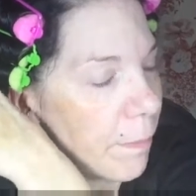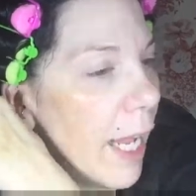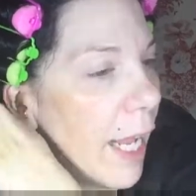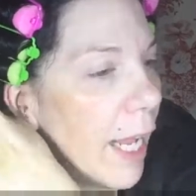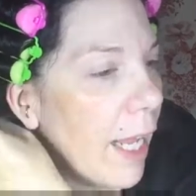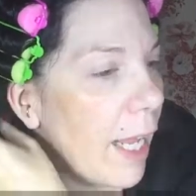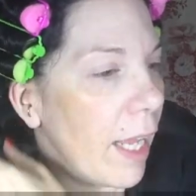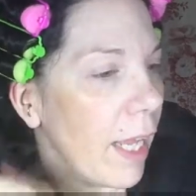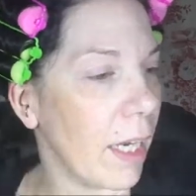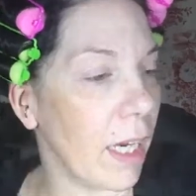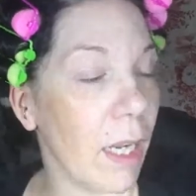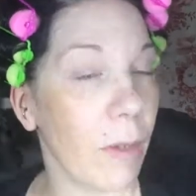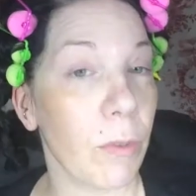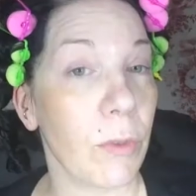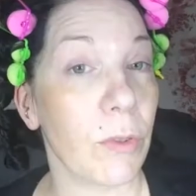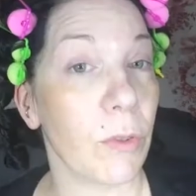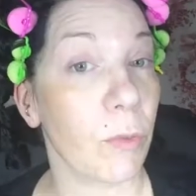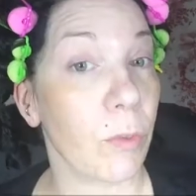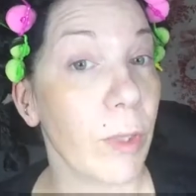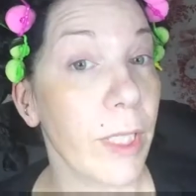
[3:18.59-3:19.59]
And I
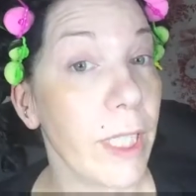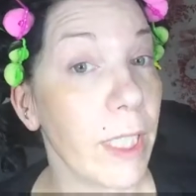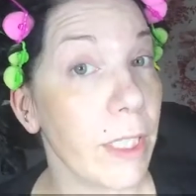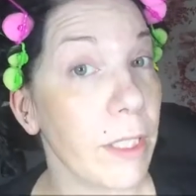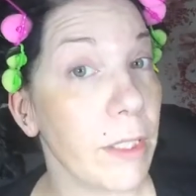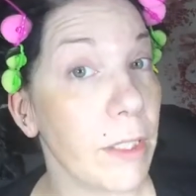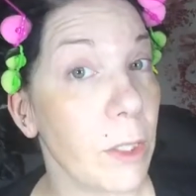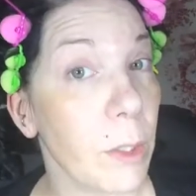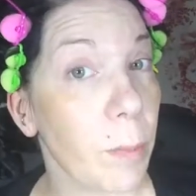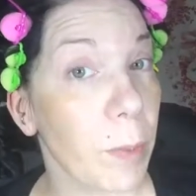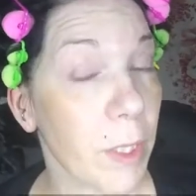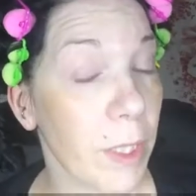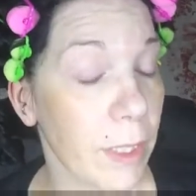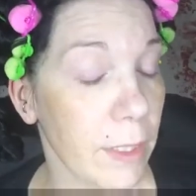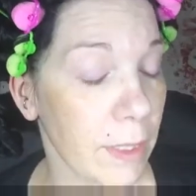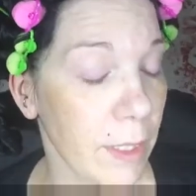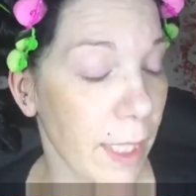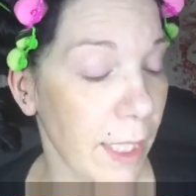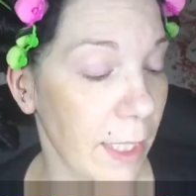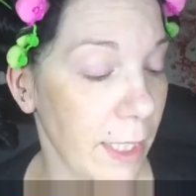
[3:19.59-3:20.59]
was really super
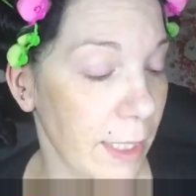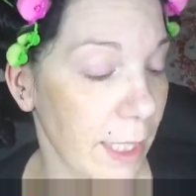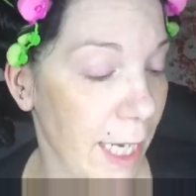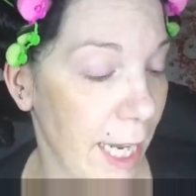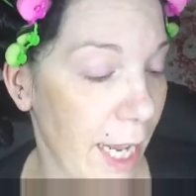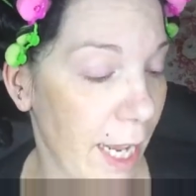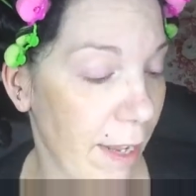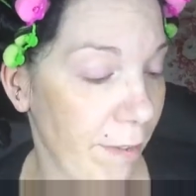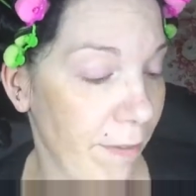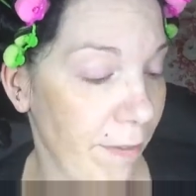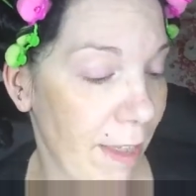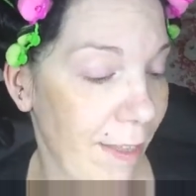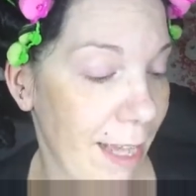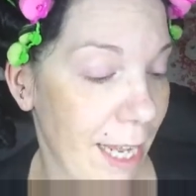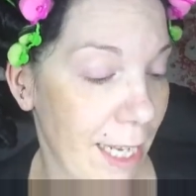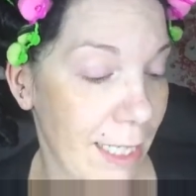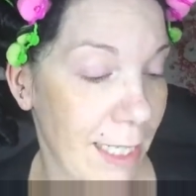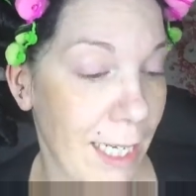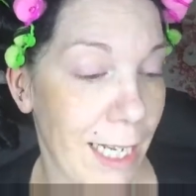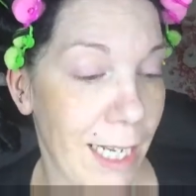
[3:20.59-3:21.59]
excited to have
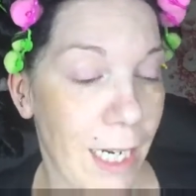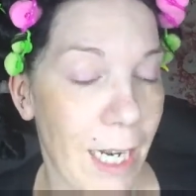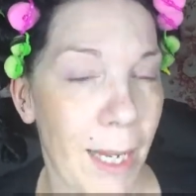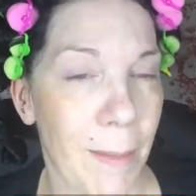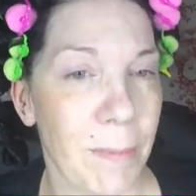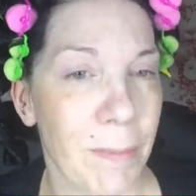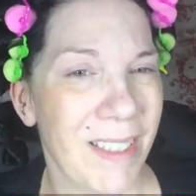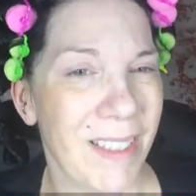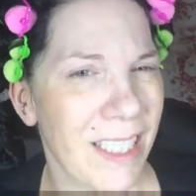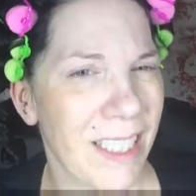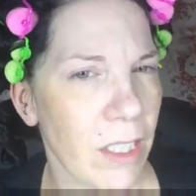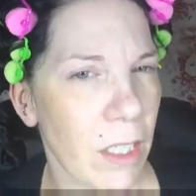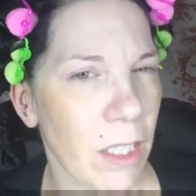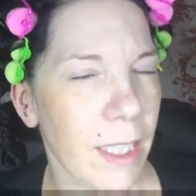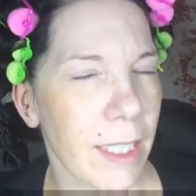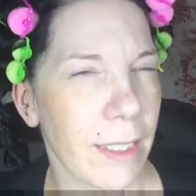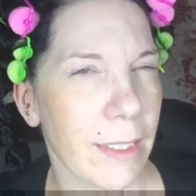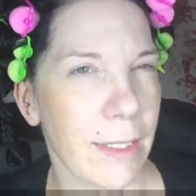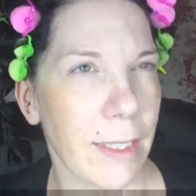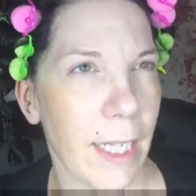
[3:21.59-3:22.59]
that done. I'm still
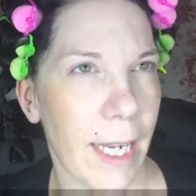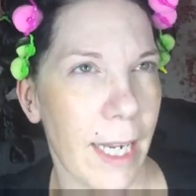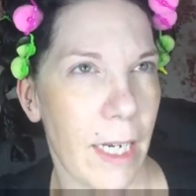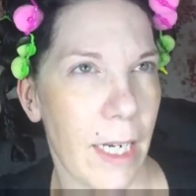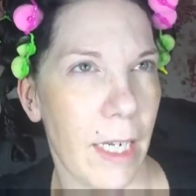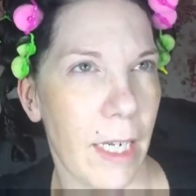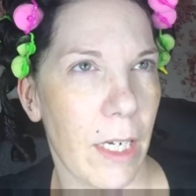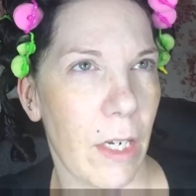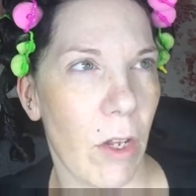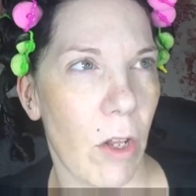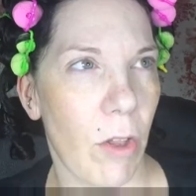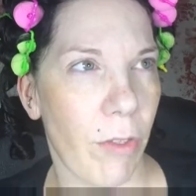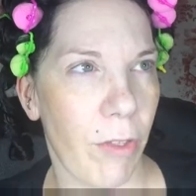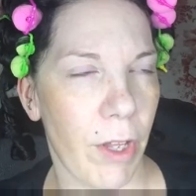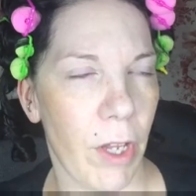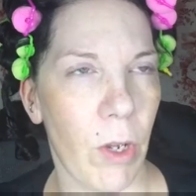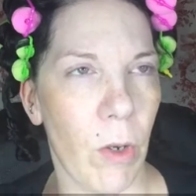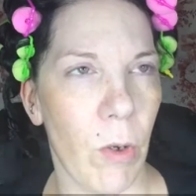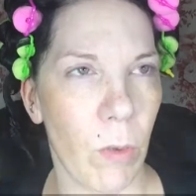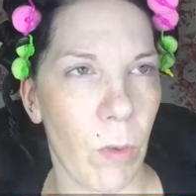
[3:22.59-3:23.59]
excited,
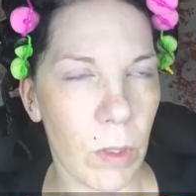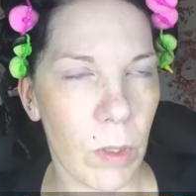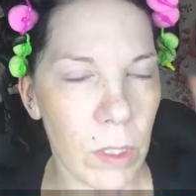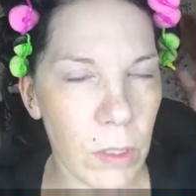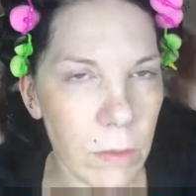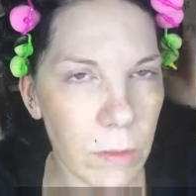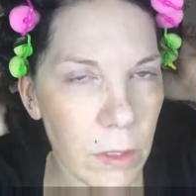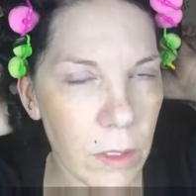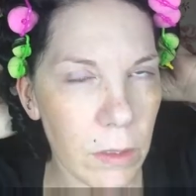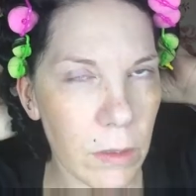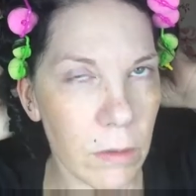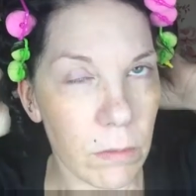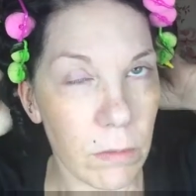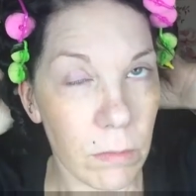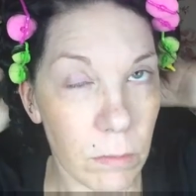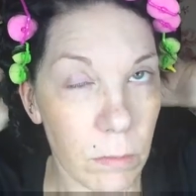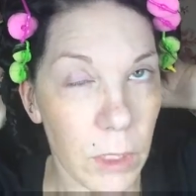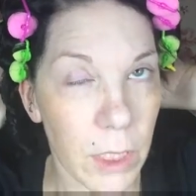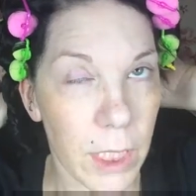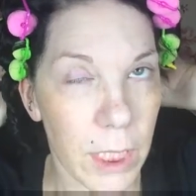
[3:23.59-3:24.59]
although
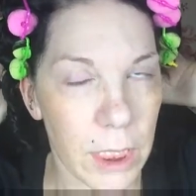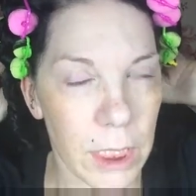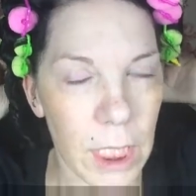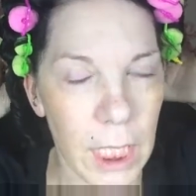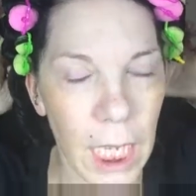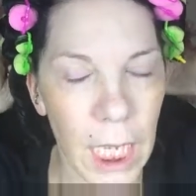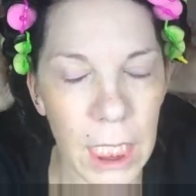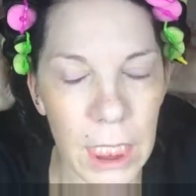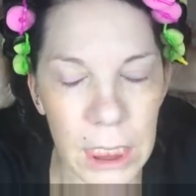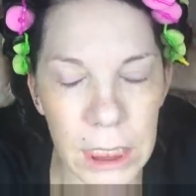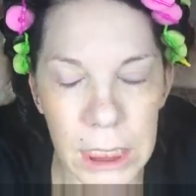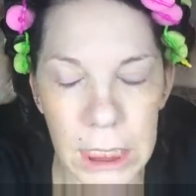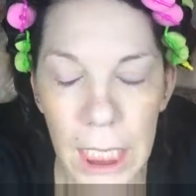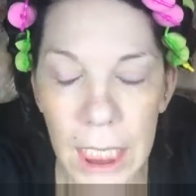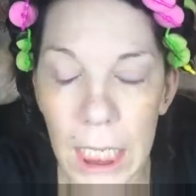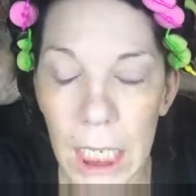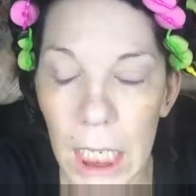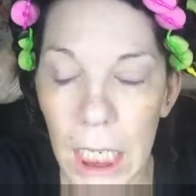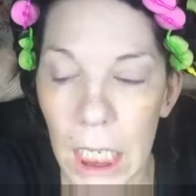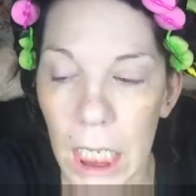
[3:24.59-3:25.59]
we'll get to that in a
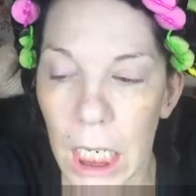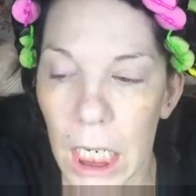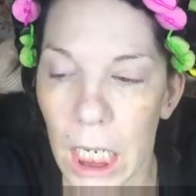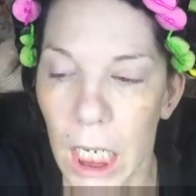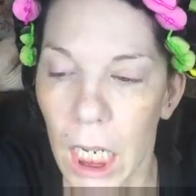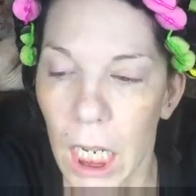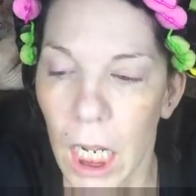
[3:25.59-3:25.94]
second.